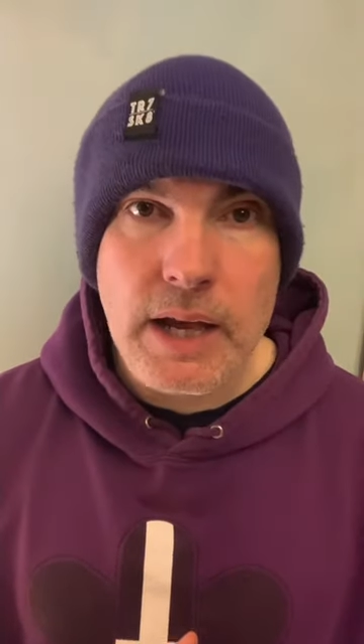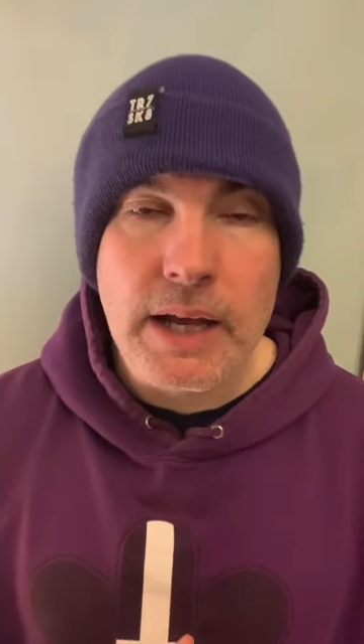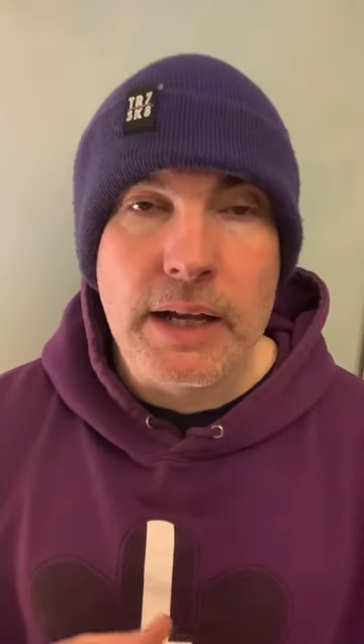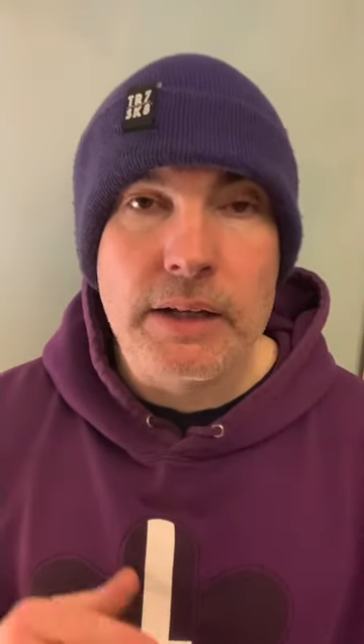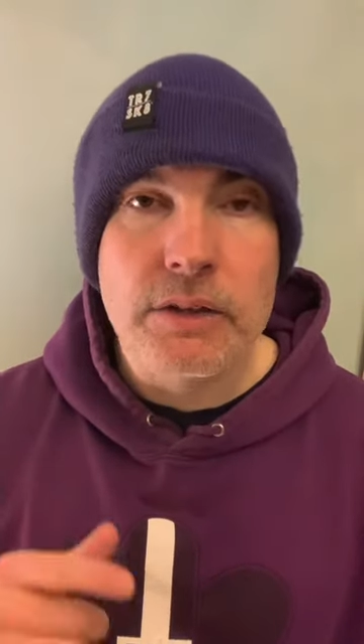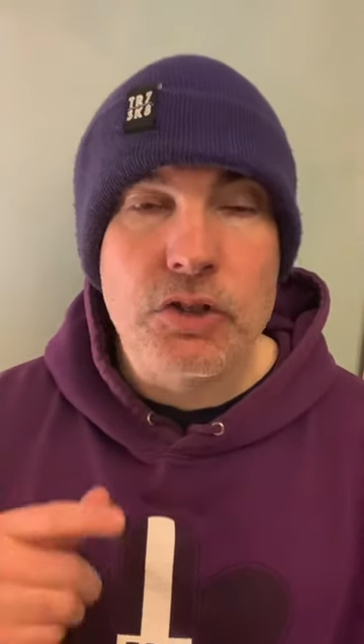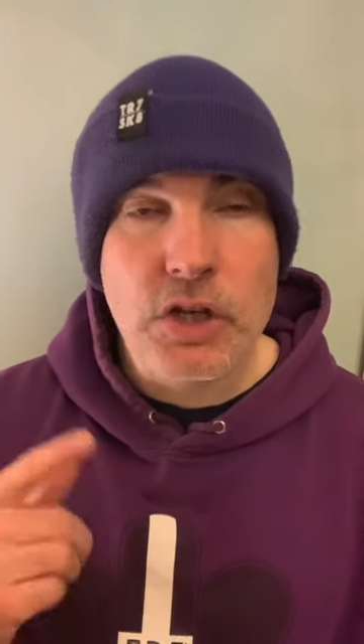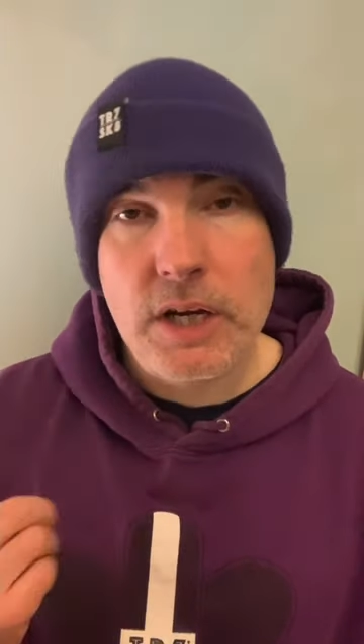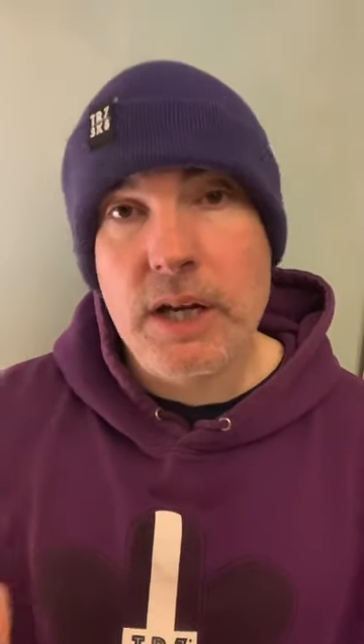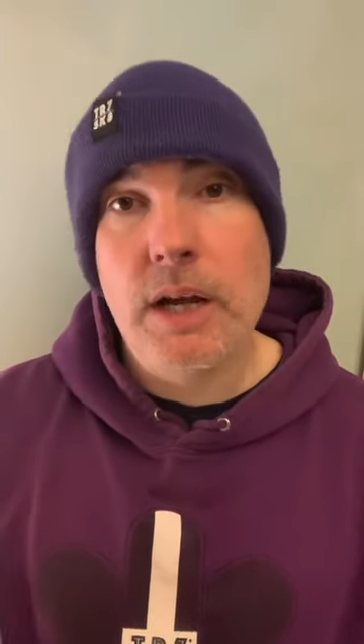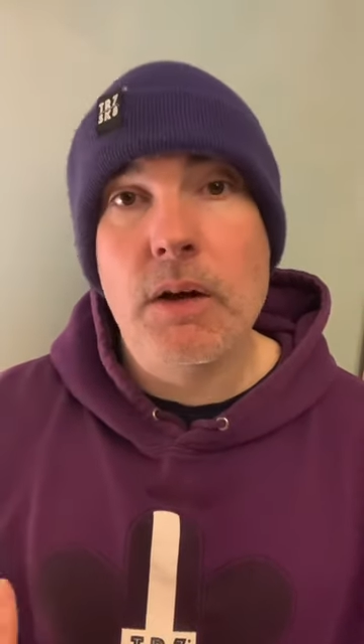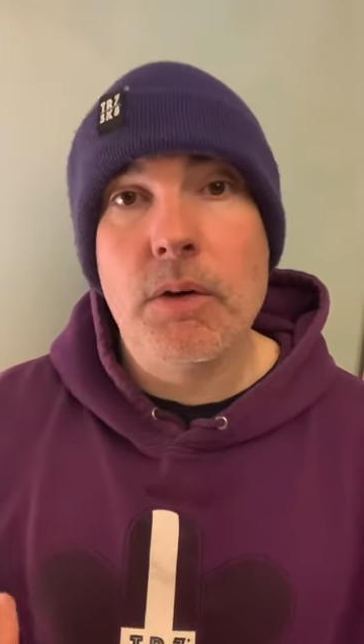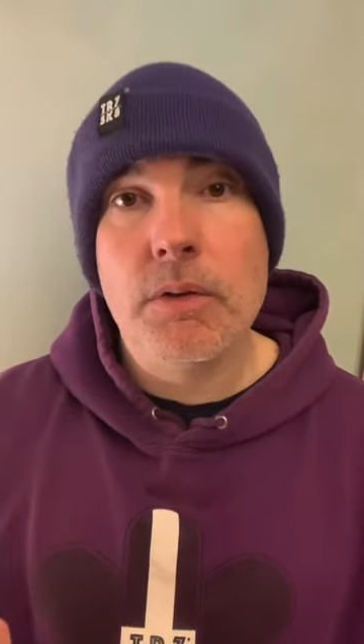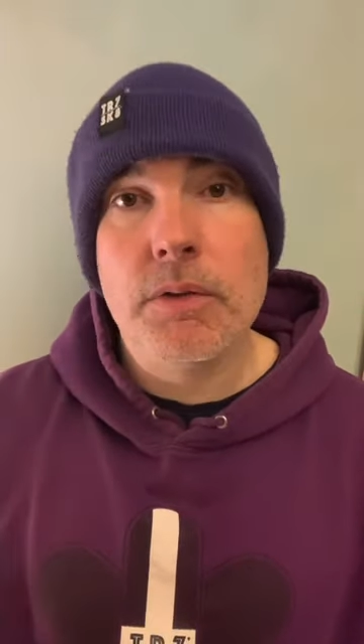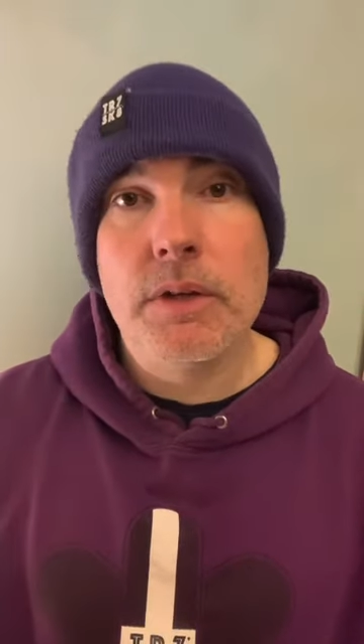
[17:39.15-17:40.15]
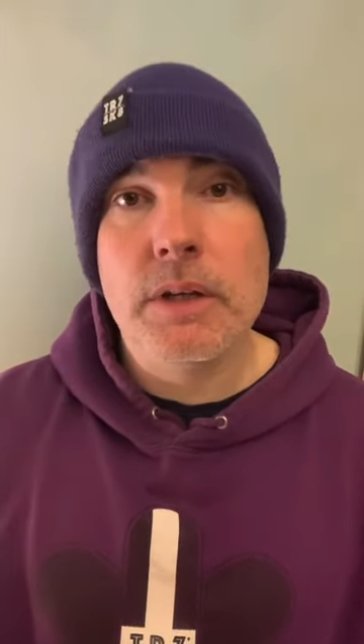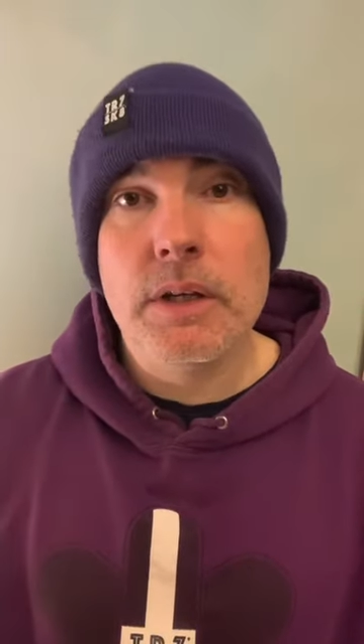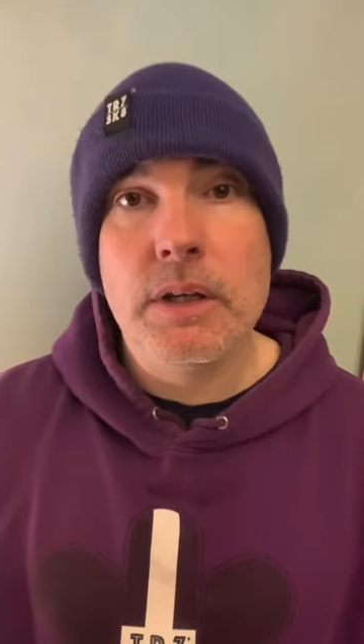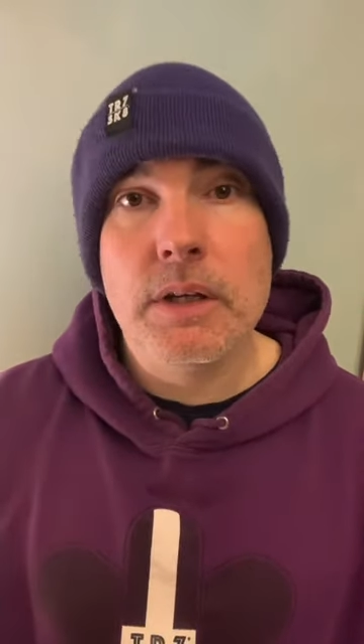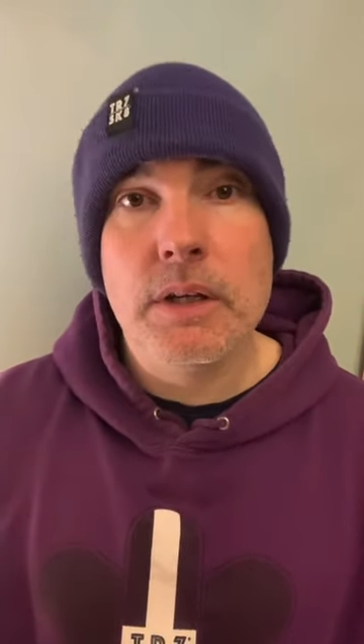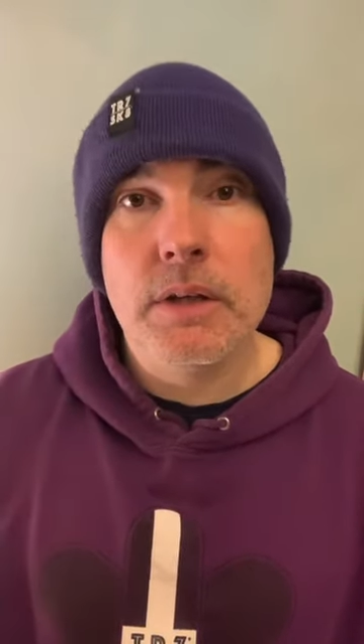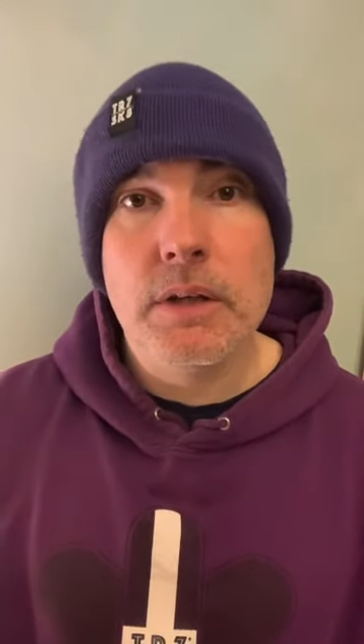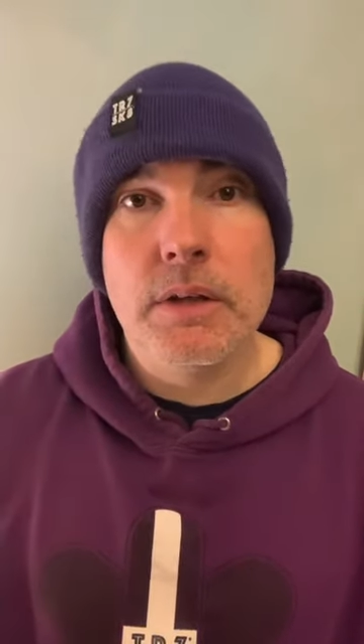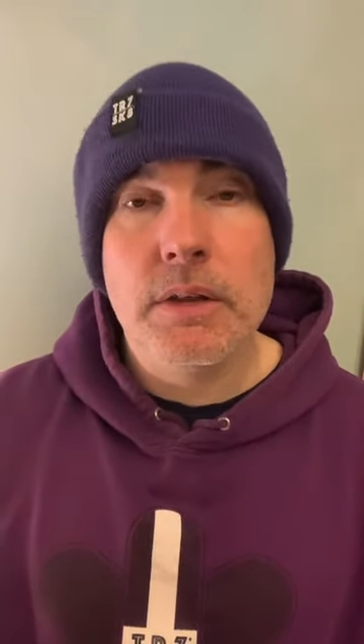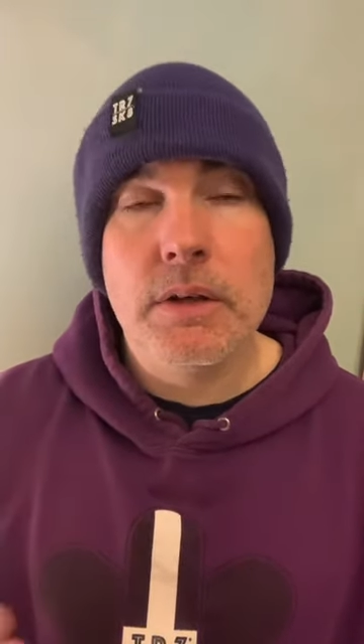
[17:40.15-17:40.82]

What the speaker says: and check out the